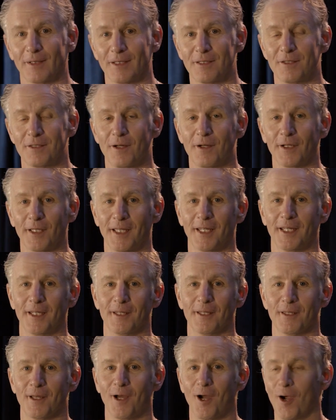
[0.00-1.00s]
Let's start getting
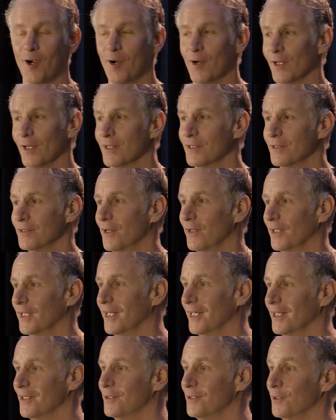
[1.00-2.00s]
to the heart. Let's start
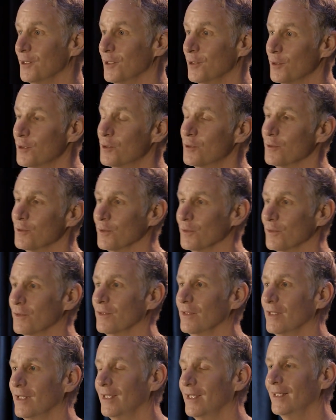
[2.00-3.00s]
getting to your
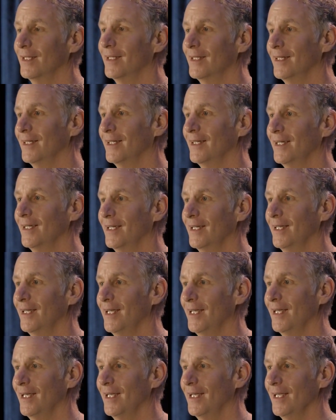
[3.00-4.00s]
truth.
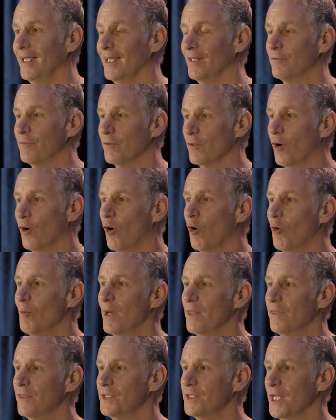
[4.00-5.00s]
And for the whole
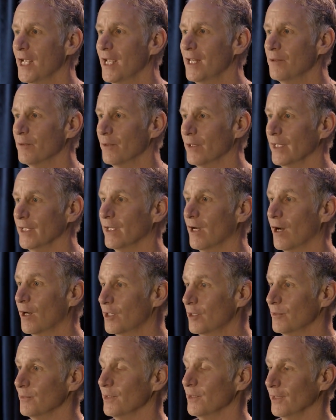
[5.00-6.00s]
month of January in our
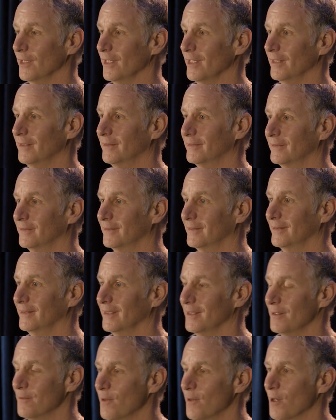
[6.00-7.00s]
community,
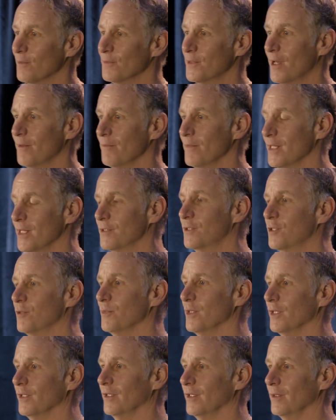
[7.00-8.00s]
in Realm.Men's
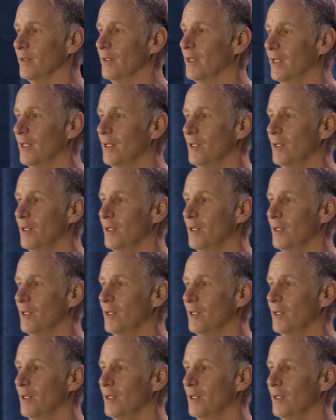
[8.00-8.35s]
community,